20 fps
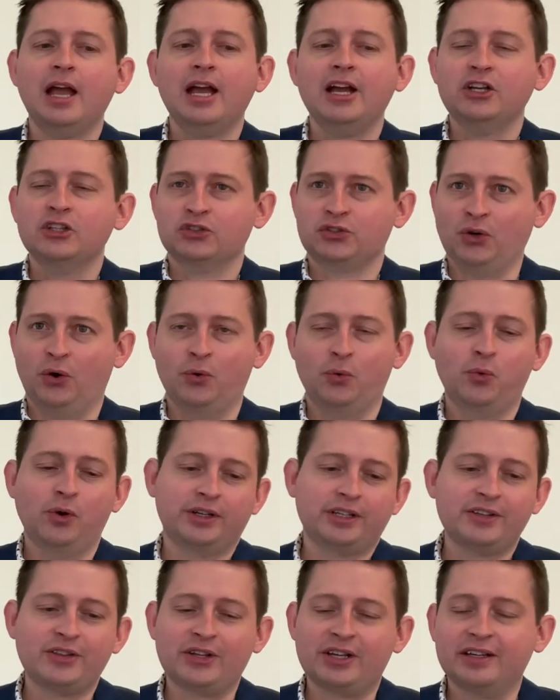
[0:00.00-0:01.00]
So one
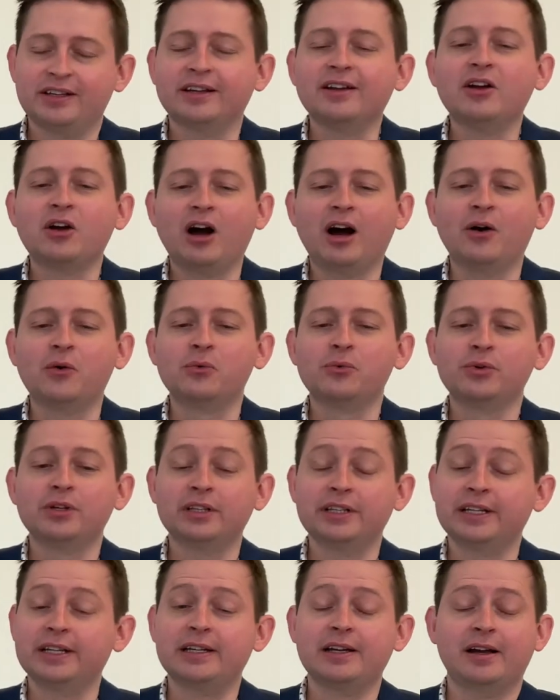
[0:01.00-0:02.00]
of the uh,
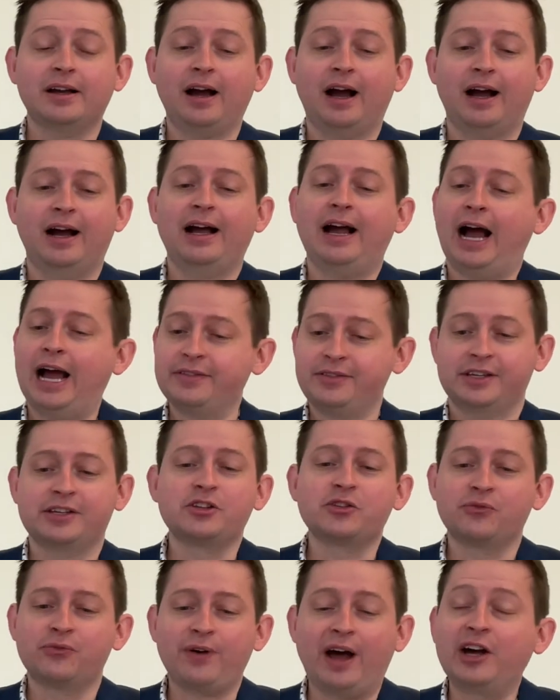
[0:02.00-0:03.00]
really I think,
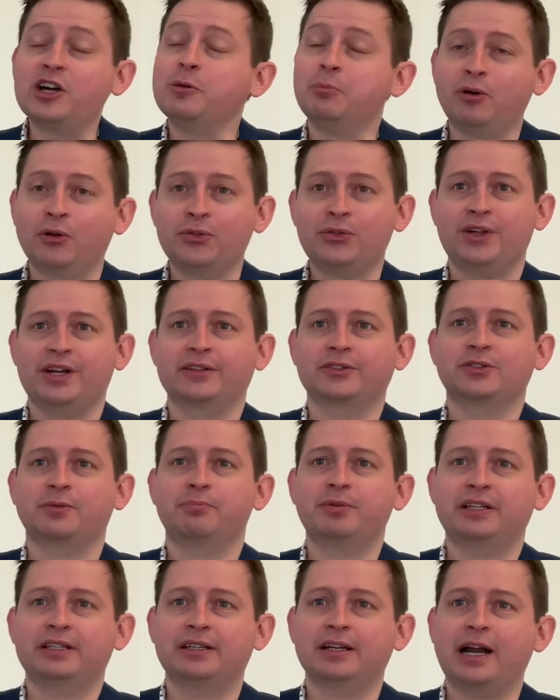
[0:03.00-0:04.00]
valuable things of
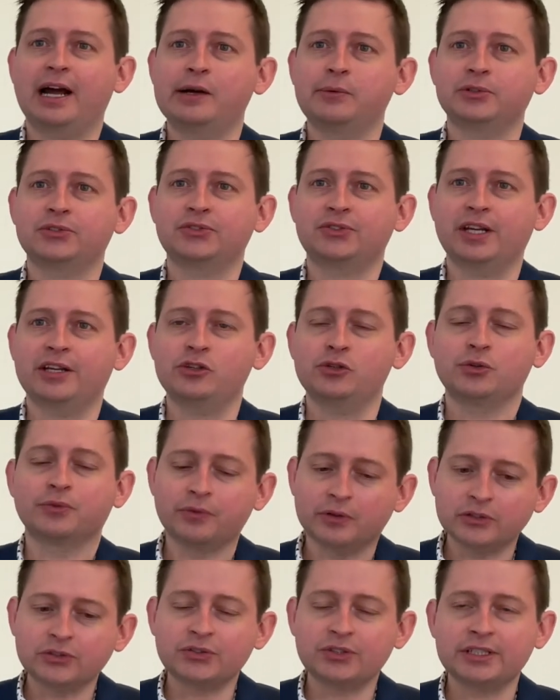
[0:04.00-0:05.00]
being at Iowa State
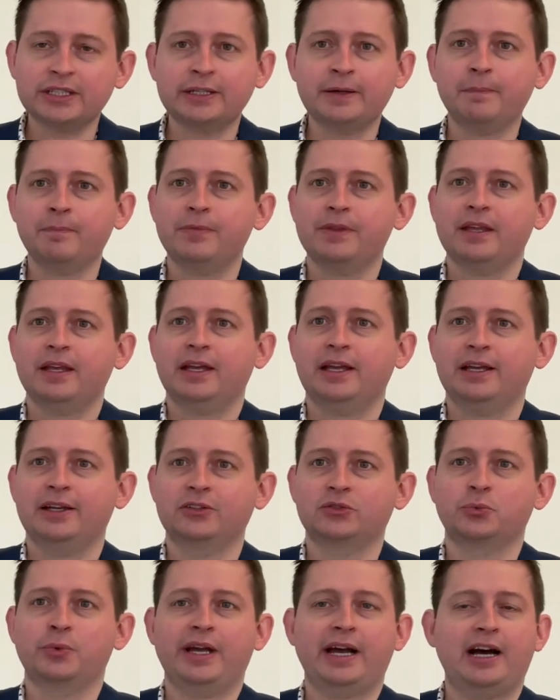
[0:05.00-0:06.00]
University
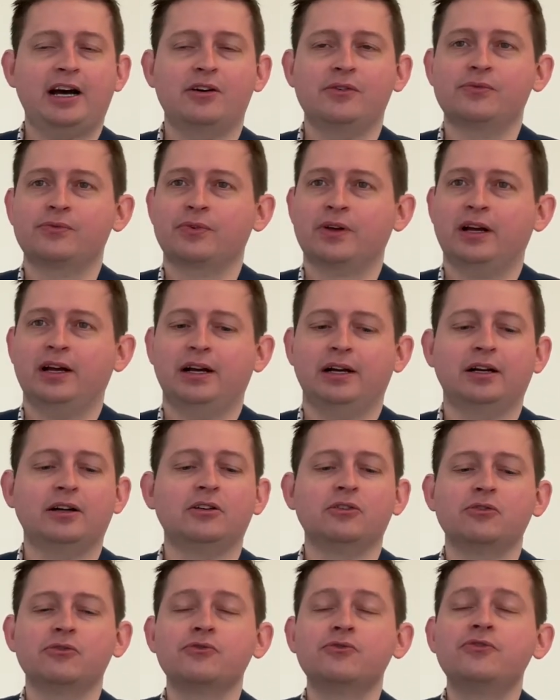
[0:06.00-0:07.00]
is we have a
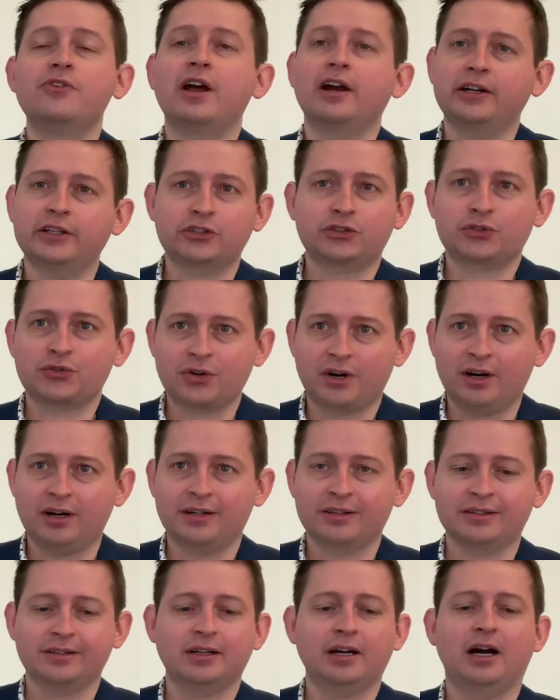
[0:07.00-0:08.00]
very
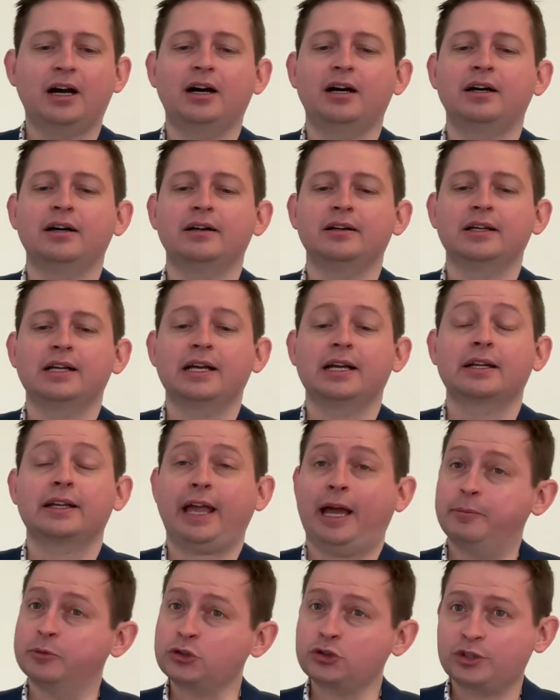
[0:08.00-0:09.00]
strong uh,
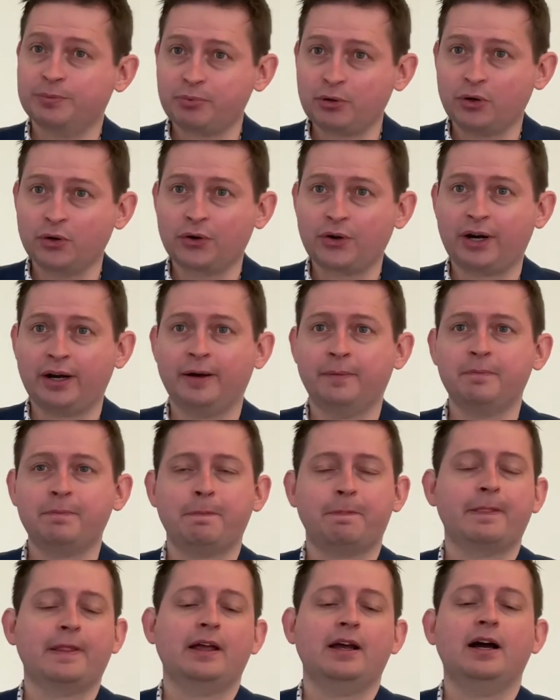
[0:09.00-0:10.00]
chemistry program,
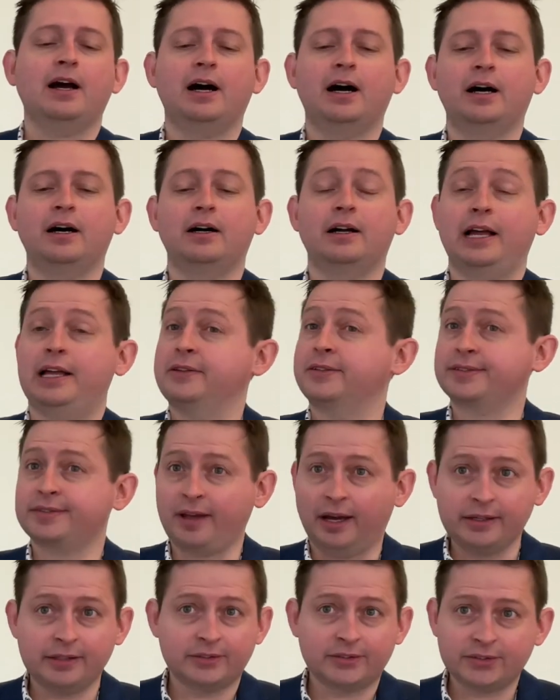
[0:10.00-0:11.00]
uh,
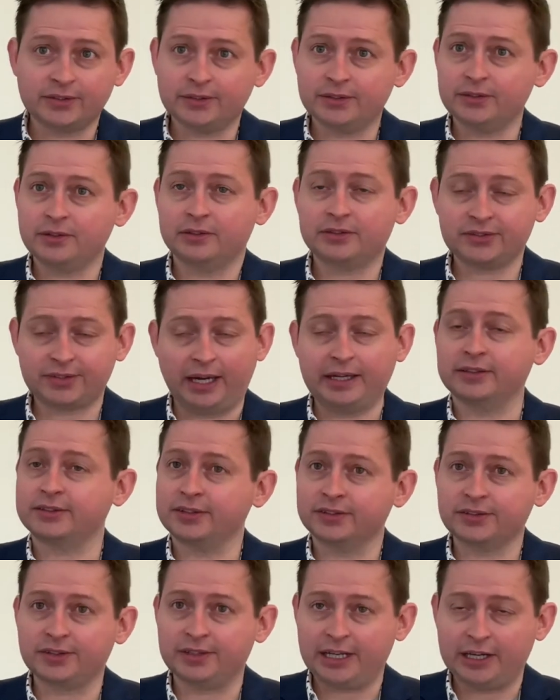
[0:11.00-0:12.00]
sciences,
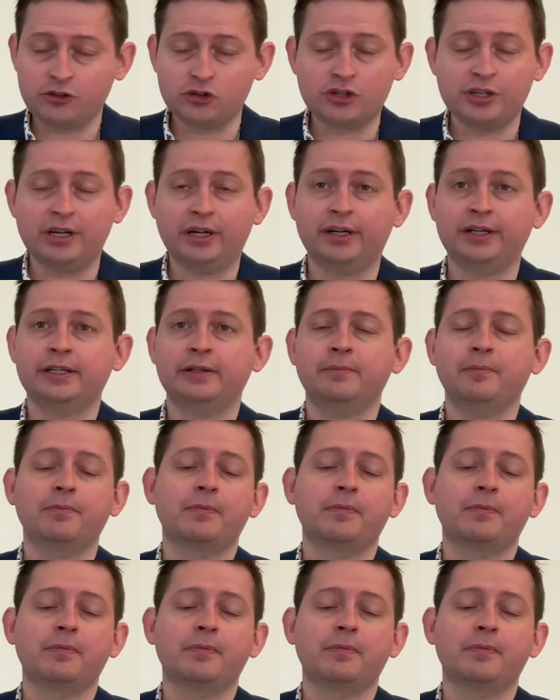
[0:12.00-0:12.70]
sciences and engineering,